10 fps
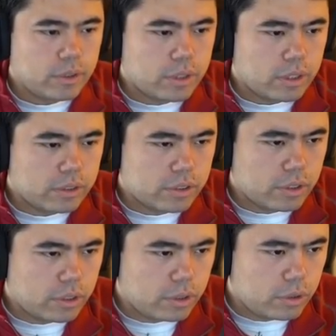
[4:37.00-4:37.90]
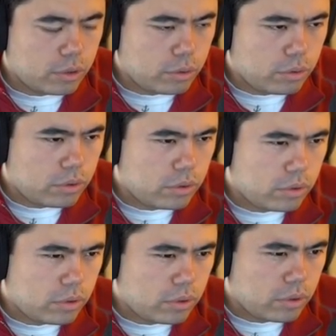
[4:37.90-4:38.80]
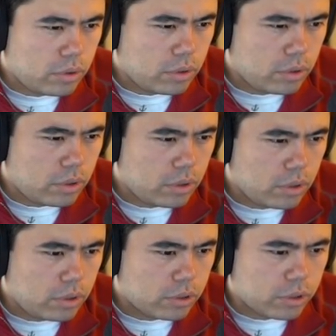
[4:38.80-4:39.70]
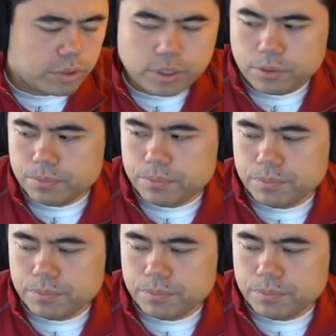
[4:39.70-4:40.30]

Okay, let's go. Let's go here.